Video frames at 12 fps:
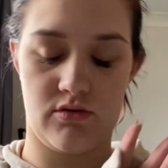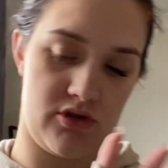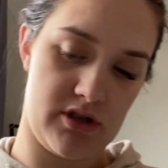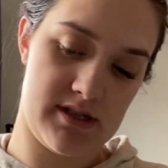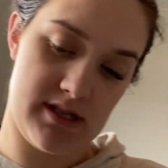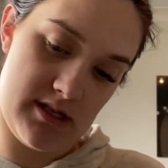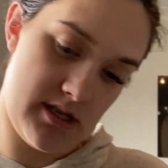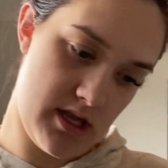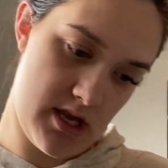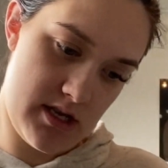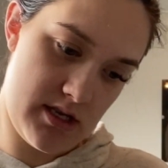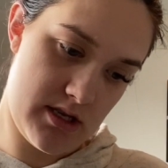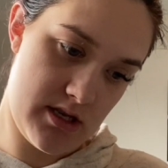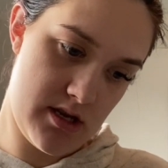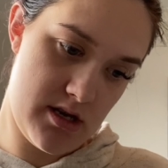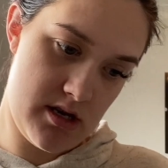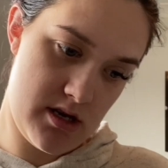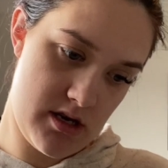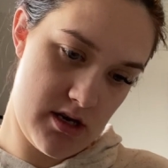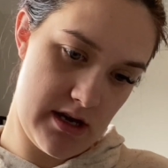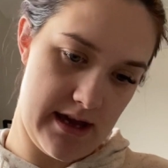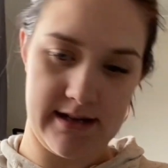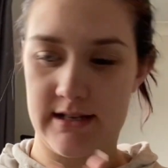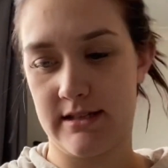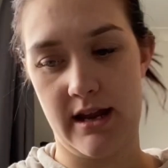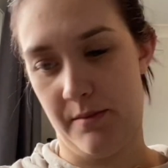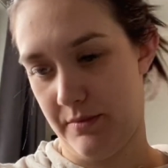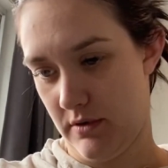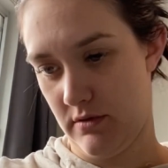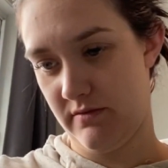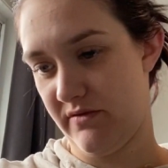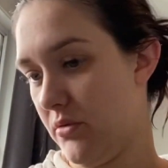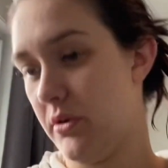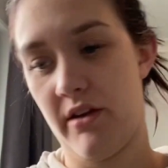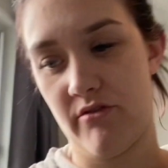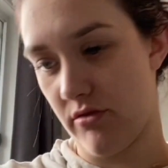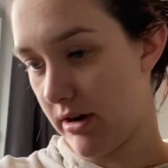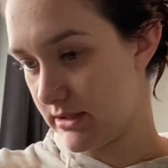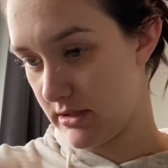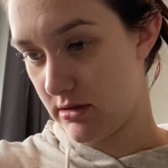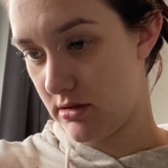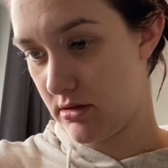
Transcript: or just this and this, and it doesn't happen for whatever reason.